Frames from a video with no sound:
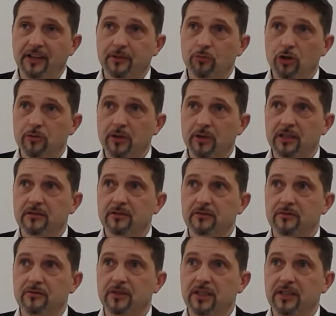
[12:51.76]
at the
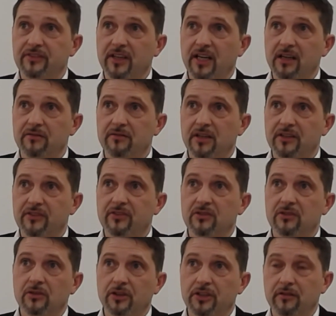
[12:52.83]
moment, we say
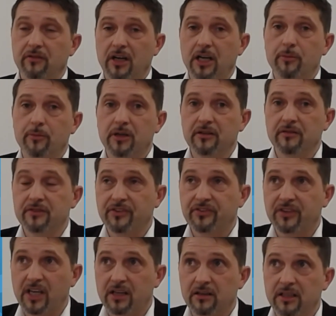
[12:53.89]
that's not available
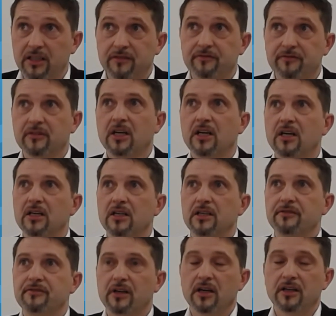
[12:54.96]
with data, even
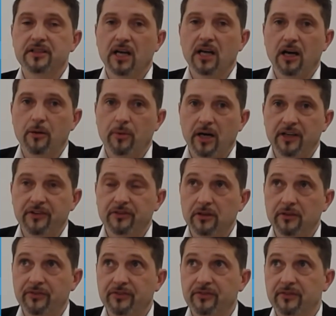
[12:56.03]
if we have terabytes
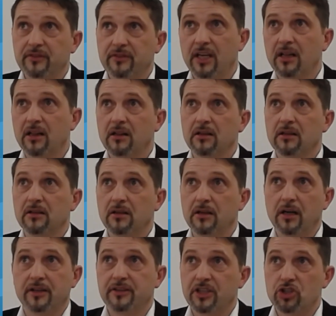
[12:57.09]
of single
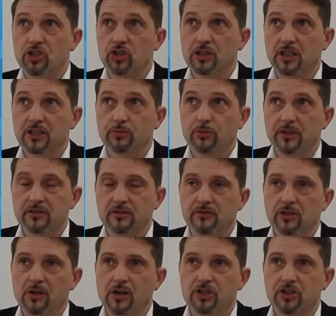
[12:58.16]
uh, digital twins
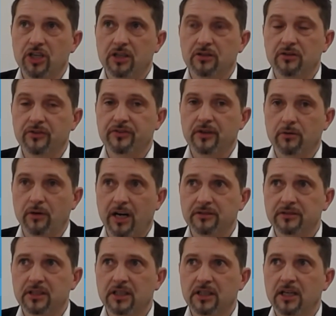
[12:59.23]
and virtual shadows
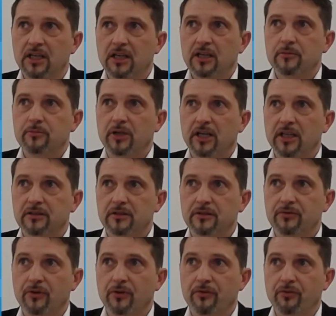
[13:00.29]
around
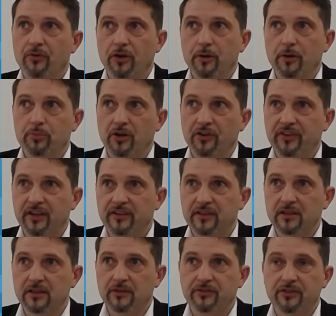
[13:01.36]
but for further
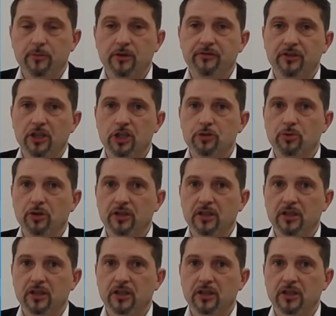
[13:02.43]
processing of semi-finished